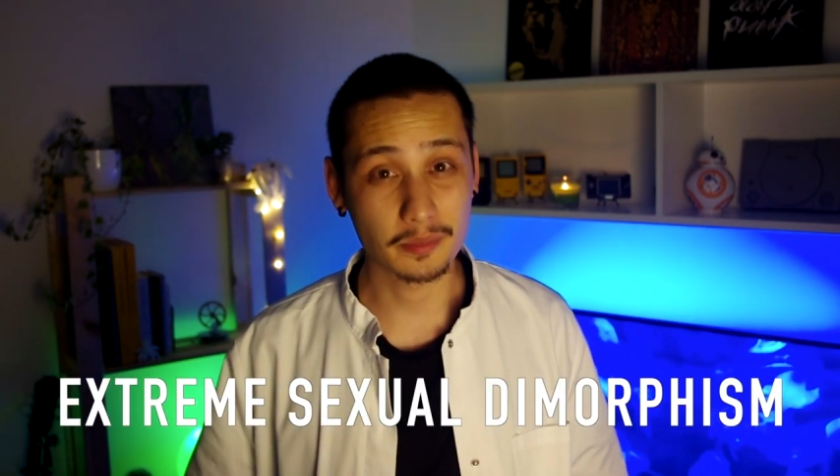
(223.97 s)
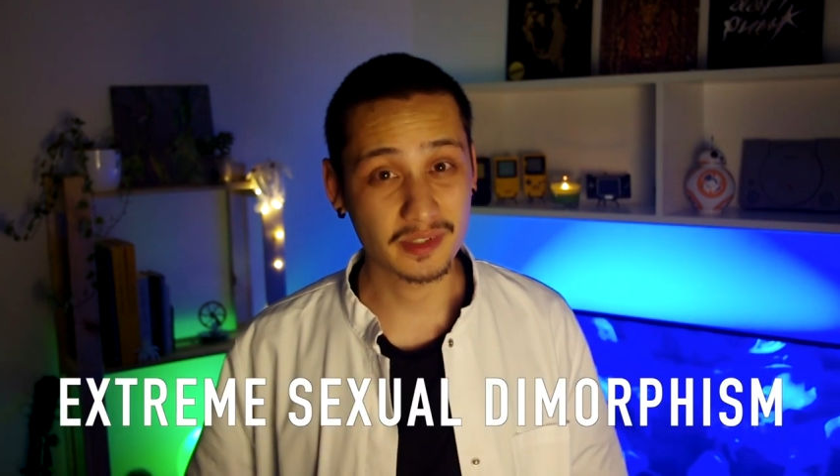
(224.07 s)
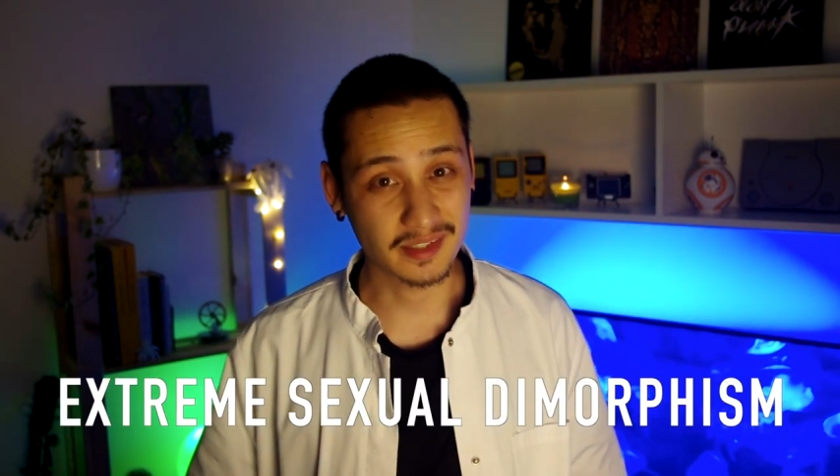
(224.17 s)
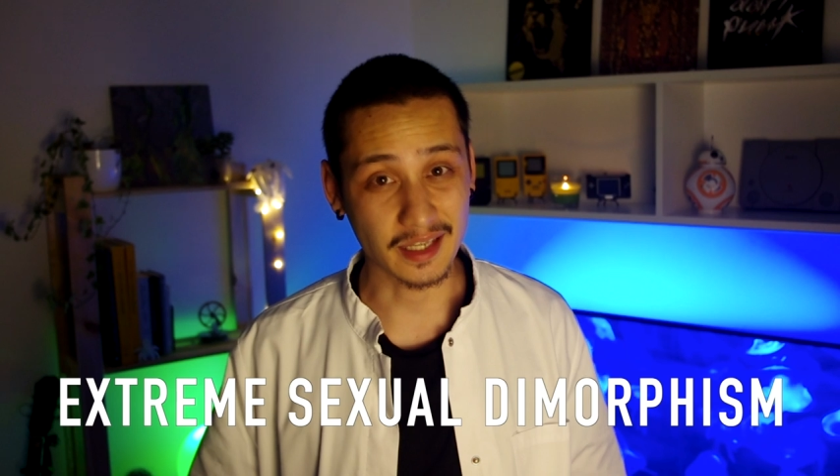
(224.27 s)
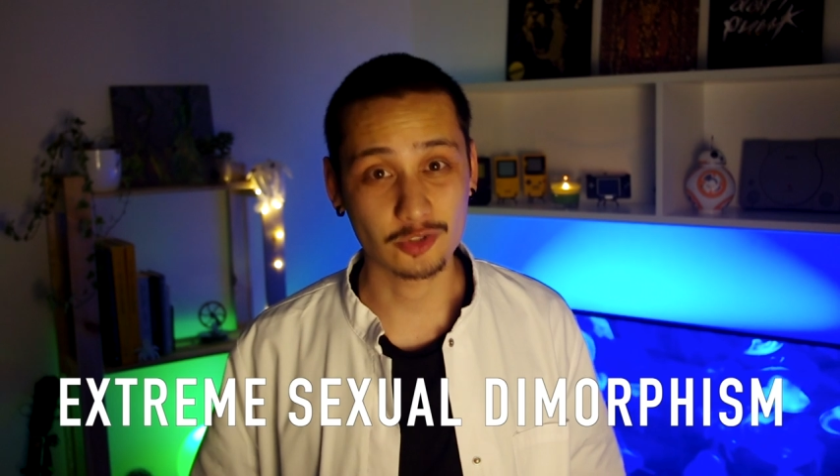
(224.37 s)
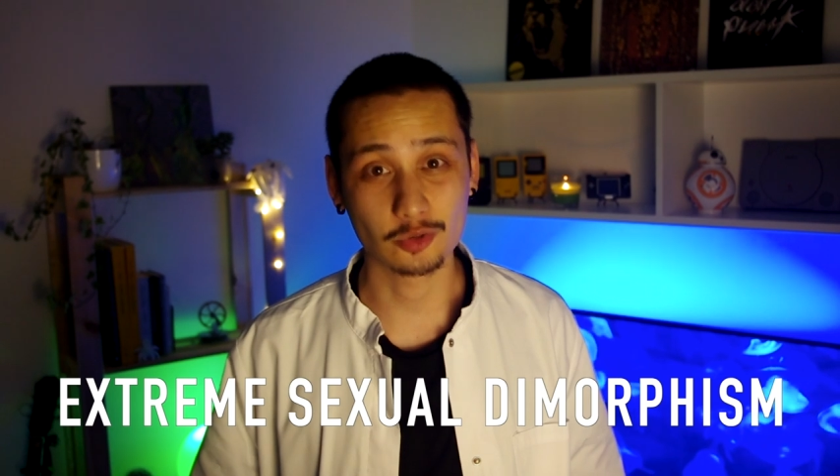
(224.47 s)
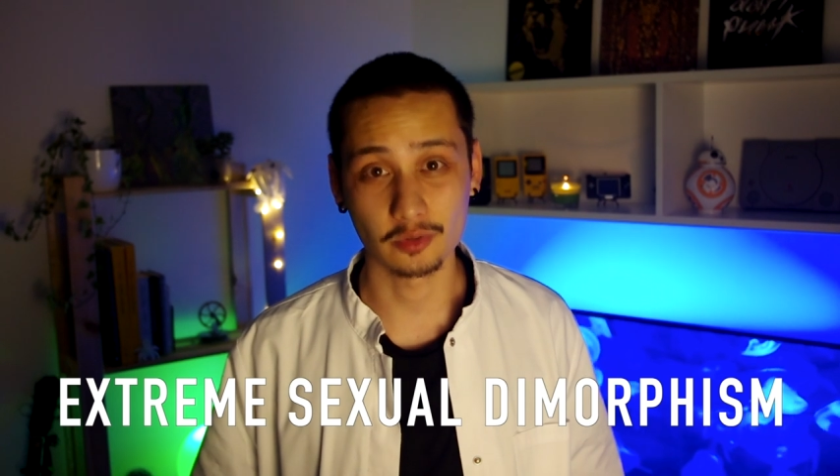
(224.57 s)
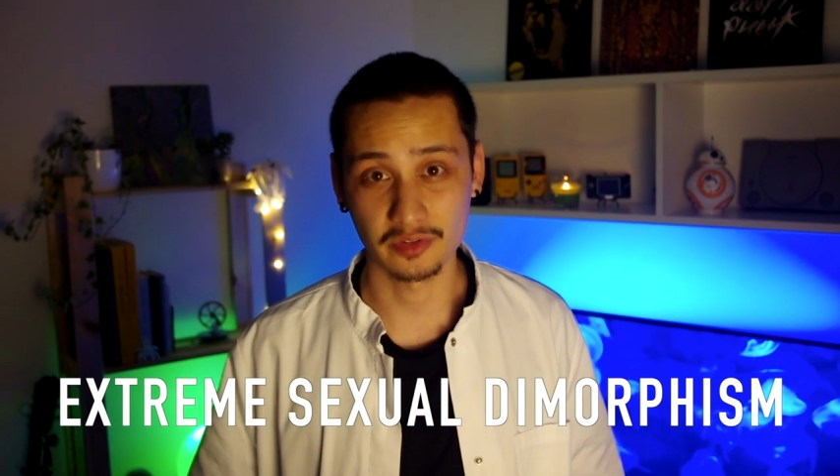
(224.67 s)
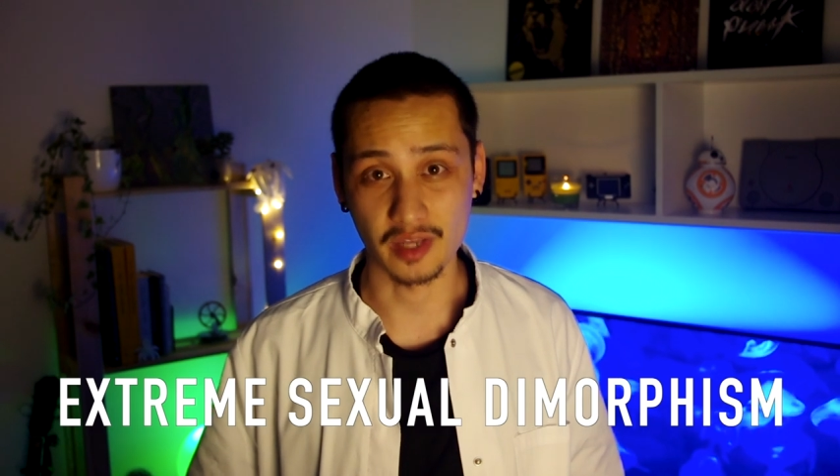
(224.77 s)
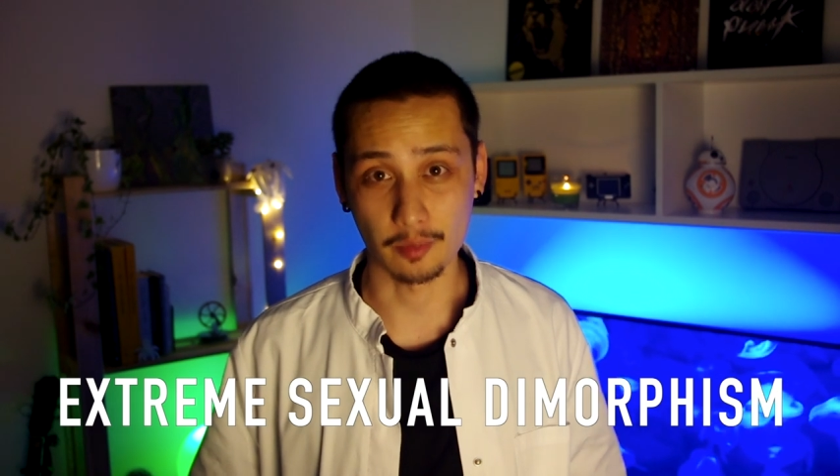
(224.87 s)

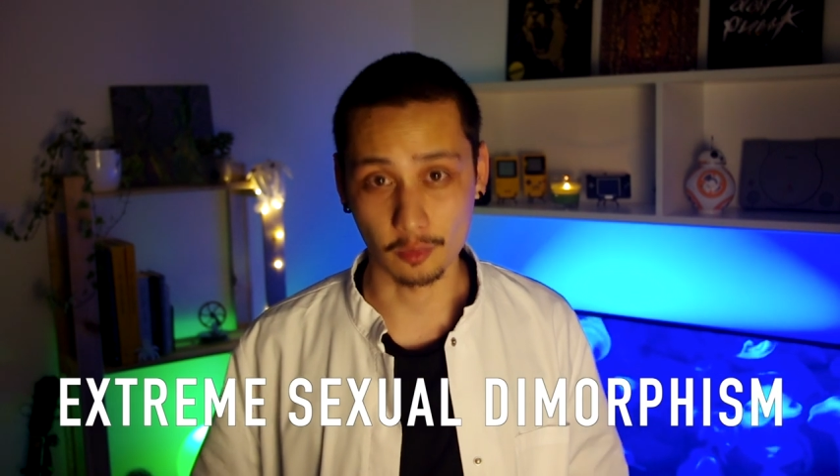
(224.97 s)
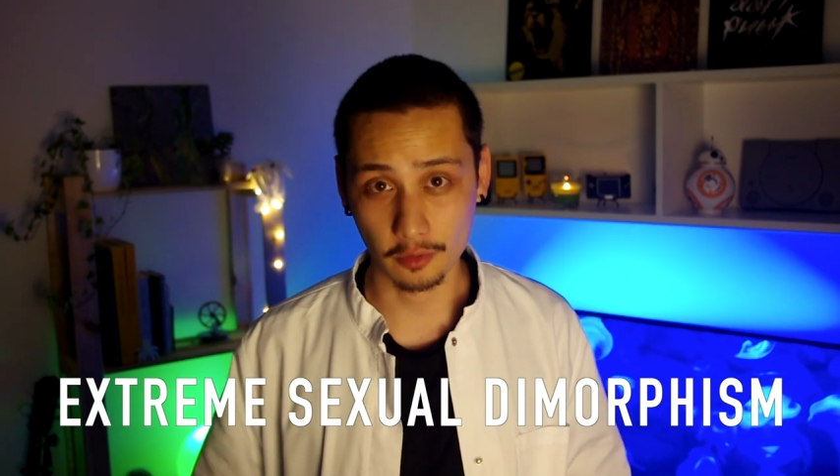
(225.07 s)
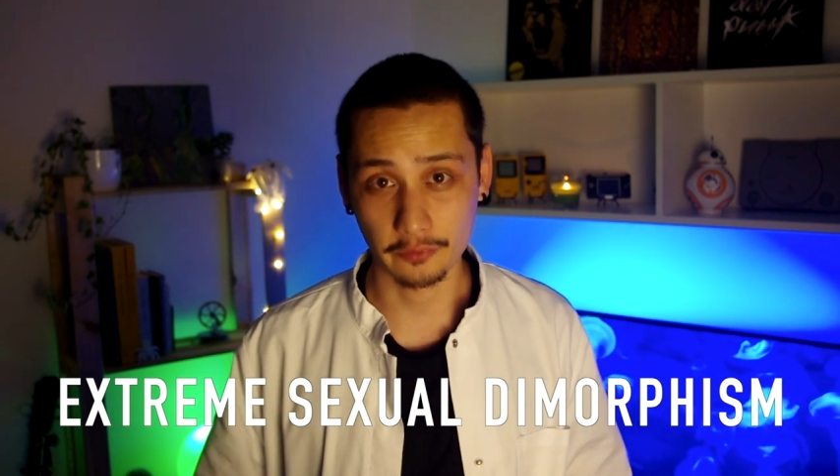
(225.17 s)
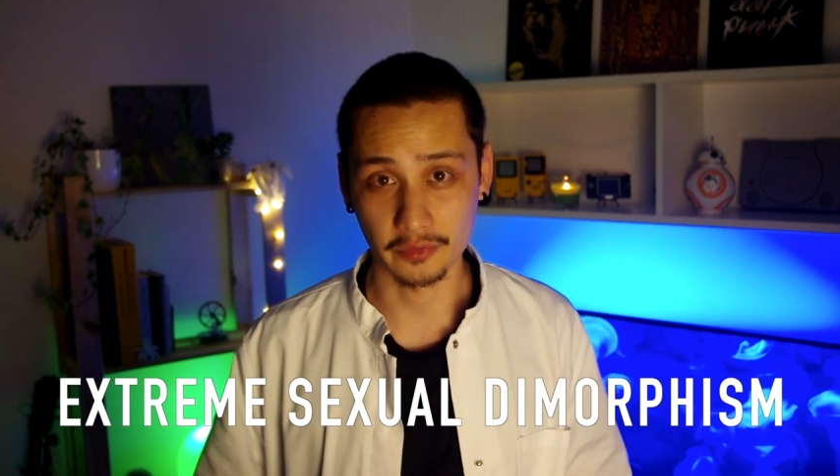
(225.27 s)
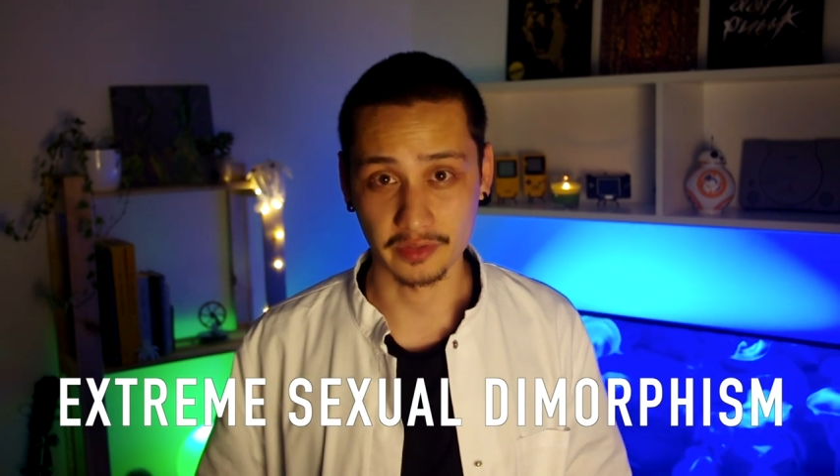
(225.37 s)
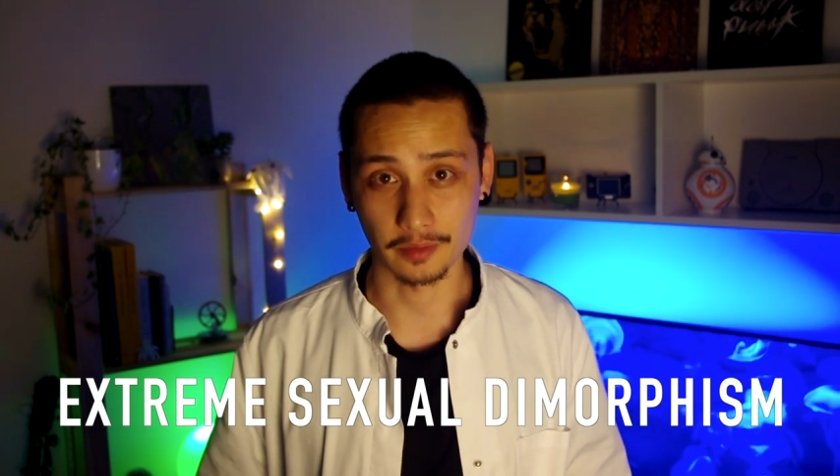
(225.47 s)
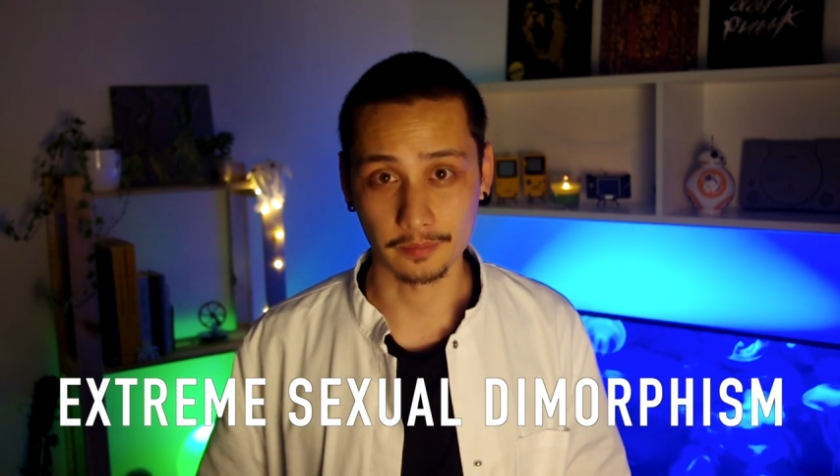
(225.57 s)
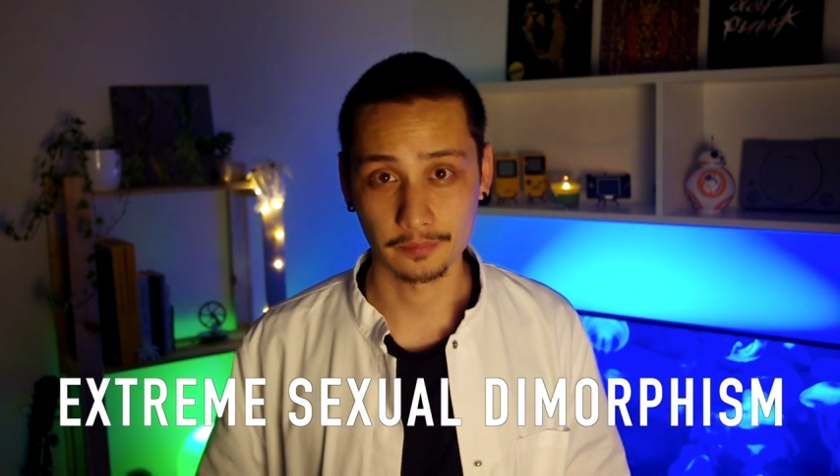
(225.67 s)
sexual dimorphism.